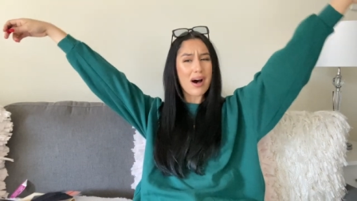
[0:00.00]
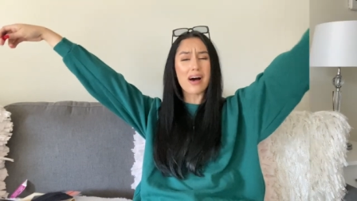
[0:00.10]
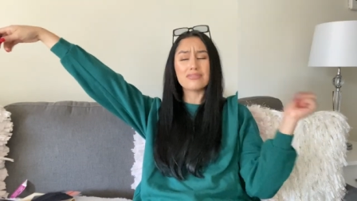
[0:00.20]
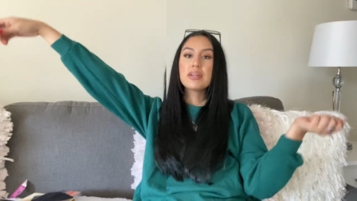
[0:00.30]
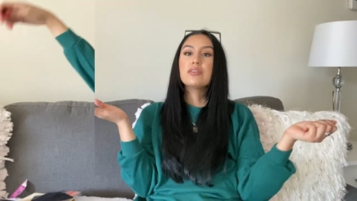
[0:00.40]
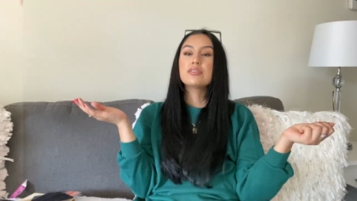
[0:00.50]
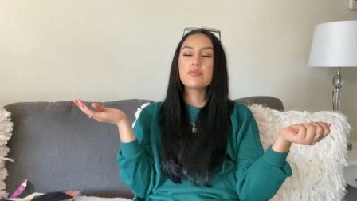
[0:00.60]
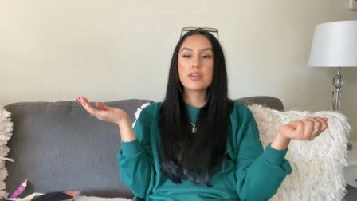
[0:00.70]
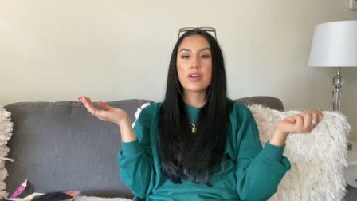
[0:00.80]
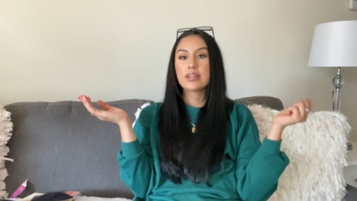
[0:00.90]
Let me know some
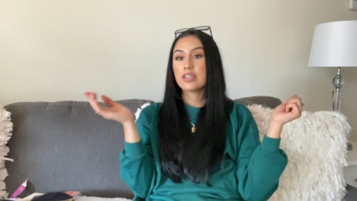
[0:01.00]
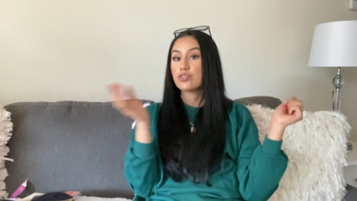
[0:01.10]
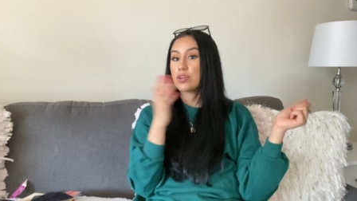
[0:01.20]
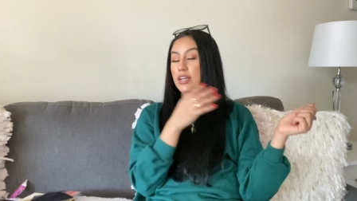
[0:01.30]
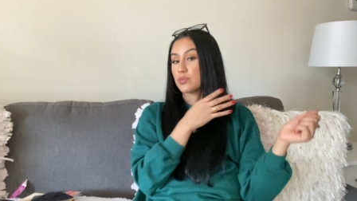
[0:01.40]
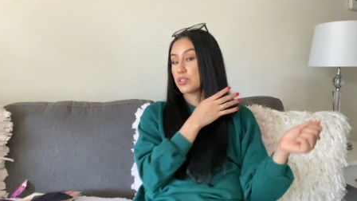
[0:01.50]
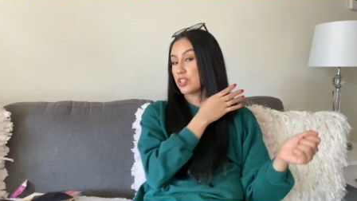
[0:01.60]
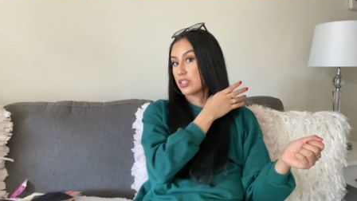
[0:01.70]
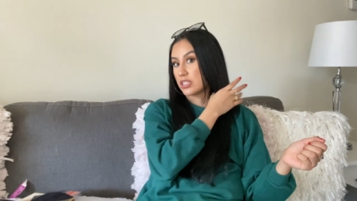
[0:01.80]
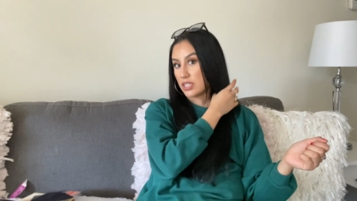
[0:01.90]
video ideas you guys want to
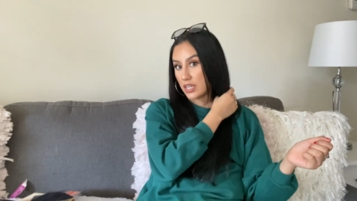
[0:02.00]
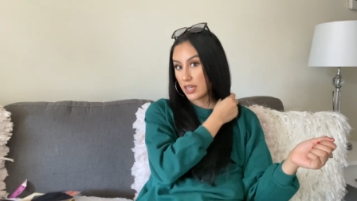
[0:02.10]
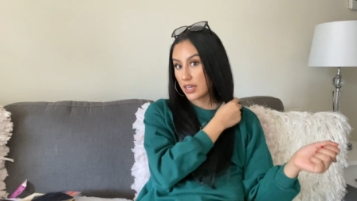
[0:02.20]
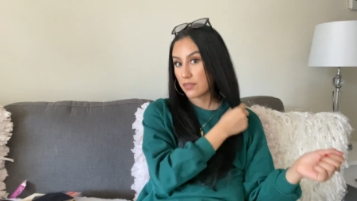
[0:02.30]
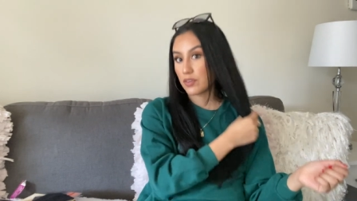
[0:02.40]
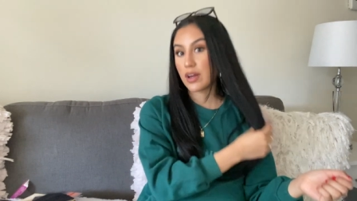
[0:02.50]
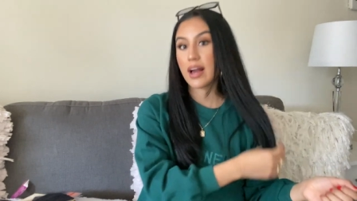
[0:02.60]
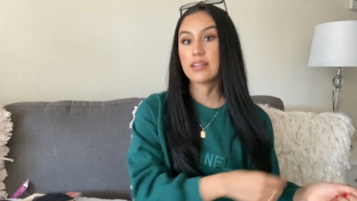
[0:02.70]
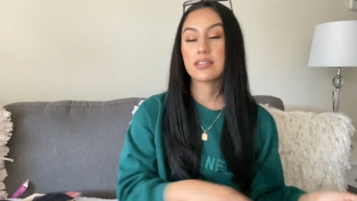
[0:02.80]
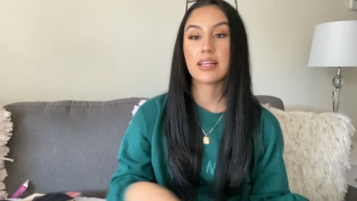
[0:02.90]
see. If you
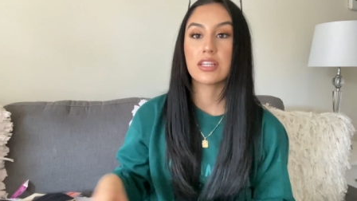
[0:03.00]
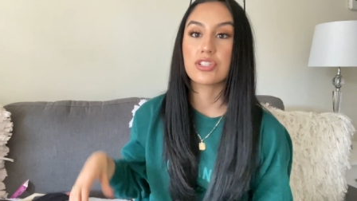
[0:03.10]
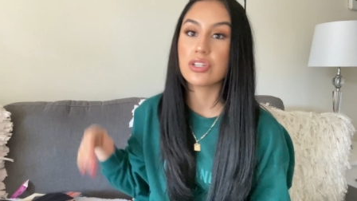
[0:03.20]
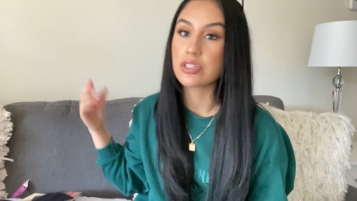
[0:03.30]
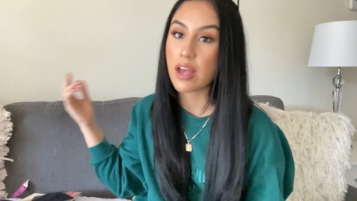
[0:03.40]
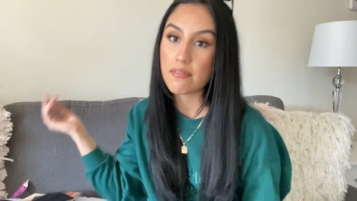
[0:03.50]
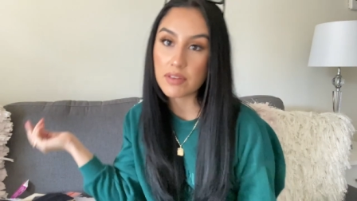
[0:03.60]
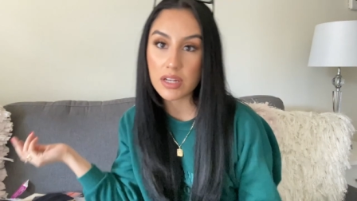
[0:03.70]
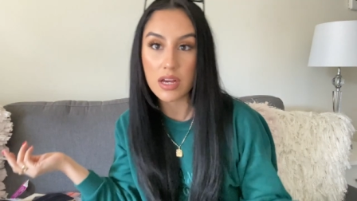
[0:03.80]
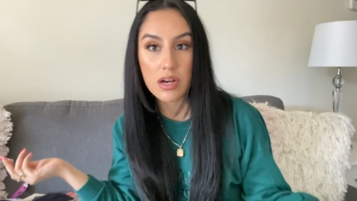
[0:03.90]
guys like the chit chat
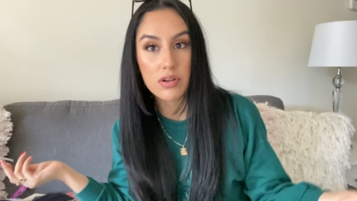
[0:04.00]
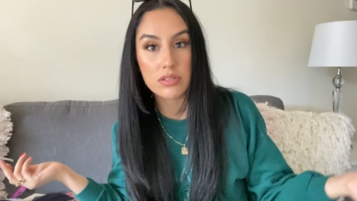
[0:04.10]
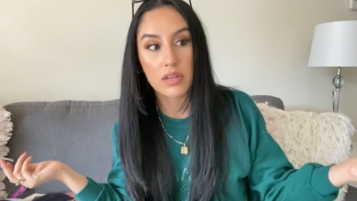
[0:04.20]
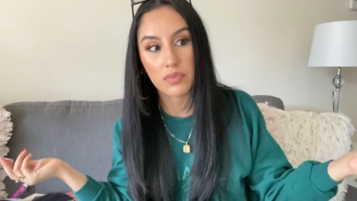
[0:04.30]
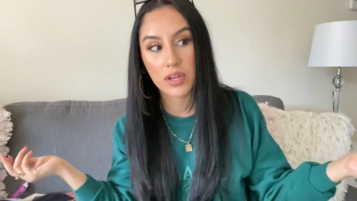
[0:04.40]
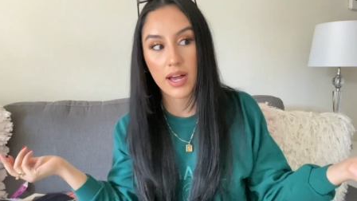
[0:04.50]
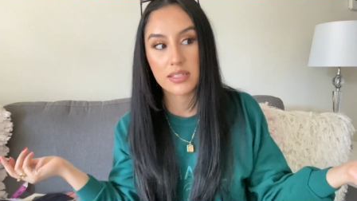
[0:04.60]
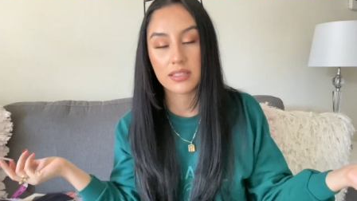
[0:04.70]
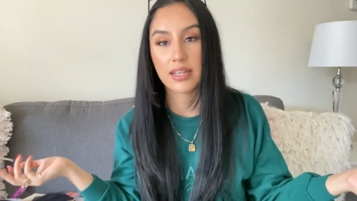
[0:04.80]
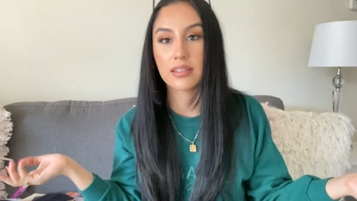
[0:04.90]
videos, if you guys
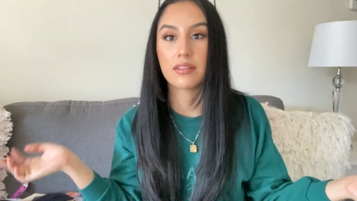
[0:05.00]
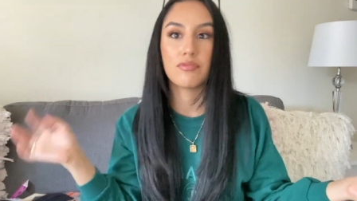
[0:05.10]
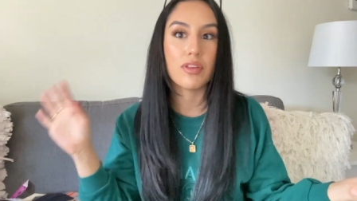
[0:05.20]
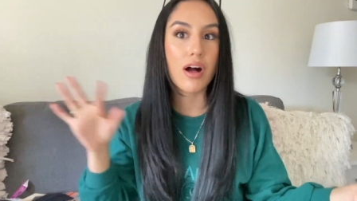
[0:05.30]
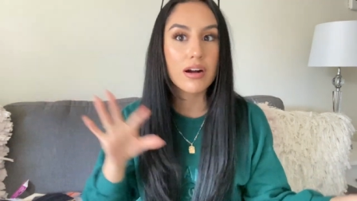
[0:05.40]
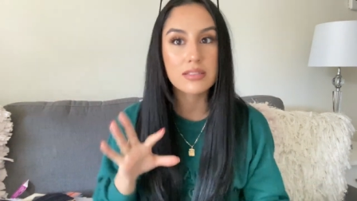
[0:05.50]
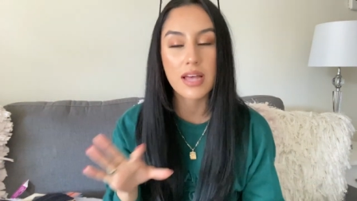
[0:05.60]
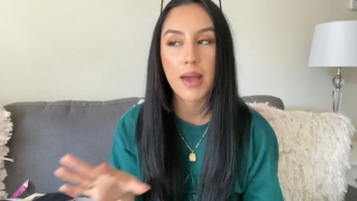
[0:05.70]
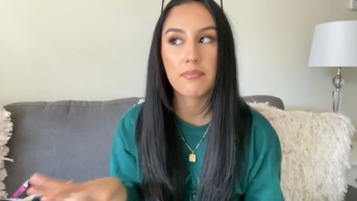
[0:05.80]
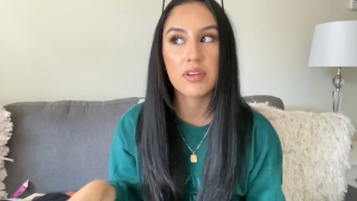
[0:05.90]
like the vlog
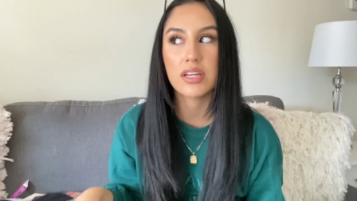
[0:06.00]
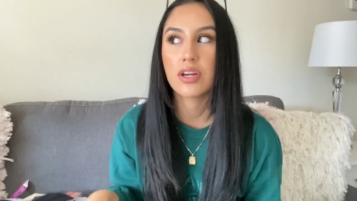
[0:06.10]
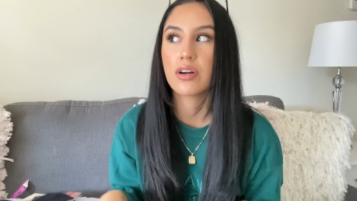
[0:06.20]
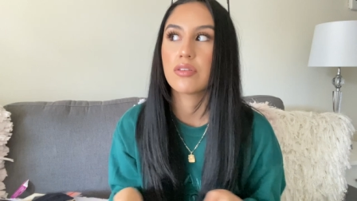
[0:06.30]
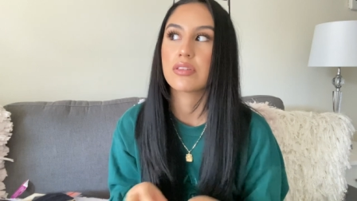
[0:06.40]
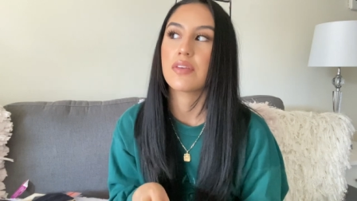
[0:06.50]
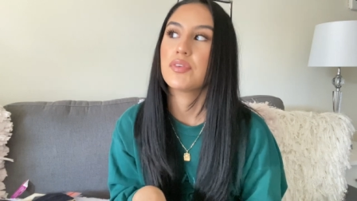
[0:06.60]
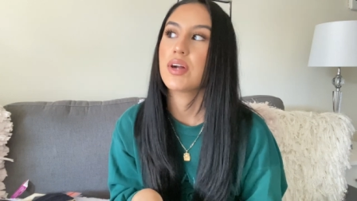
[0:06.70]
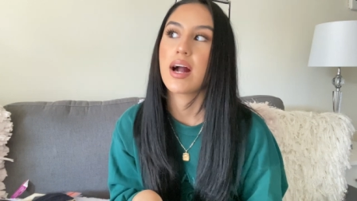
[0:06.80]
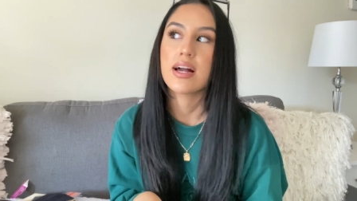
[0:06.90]
type videos, if you
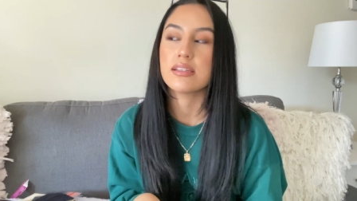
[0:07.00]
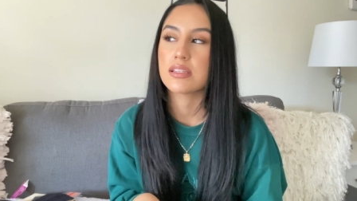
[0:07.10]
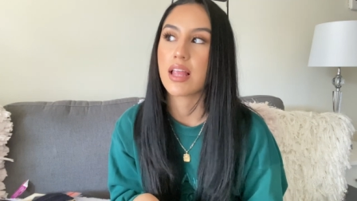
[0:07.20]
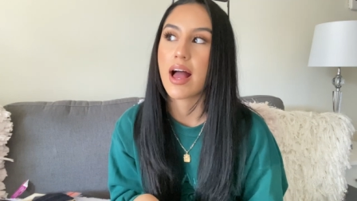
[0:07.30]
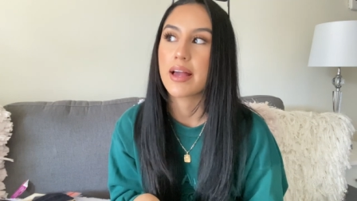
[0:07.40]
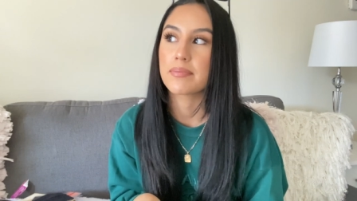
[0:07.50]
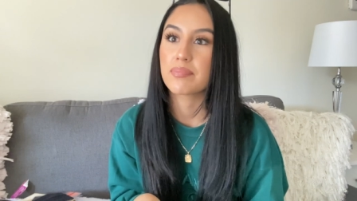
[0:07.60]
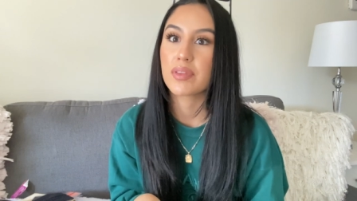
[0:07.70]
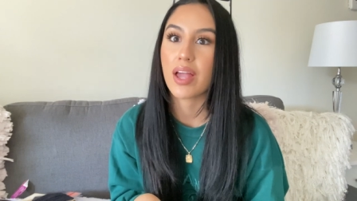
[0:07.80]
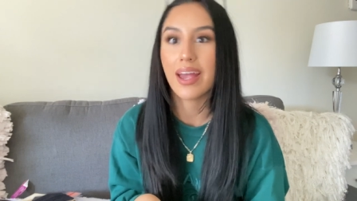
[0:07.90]
guys like
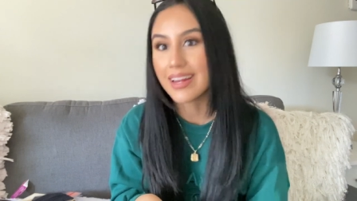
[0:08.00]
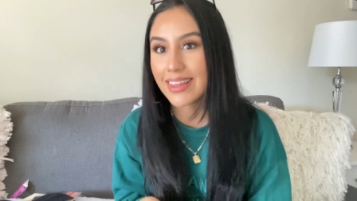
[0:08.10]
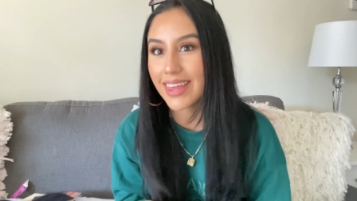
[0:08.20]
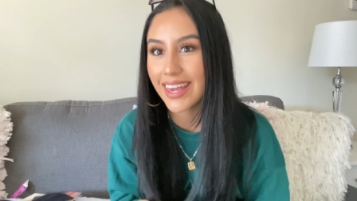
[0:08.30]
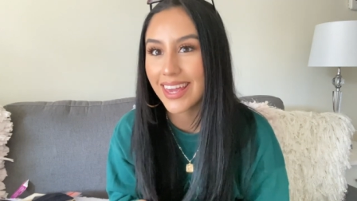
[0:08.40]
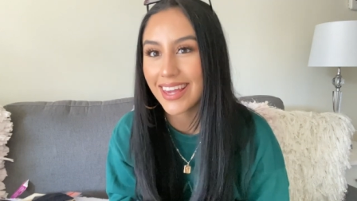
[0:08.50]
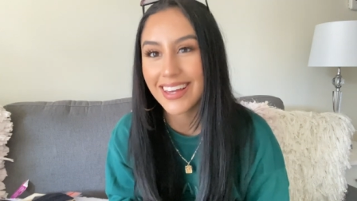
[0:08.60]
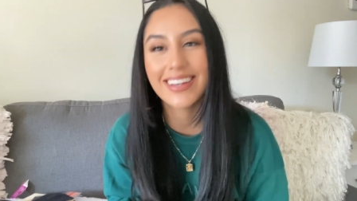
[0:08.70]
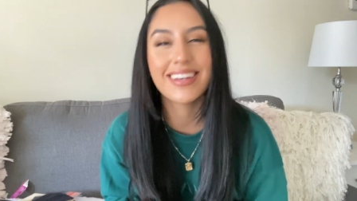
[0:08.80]
anything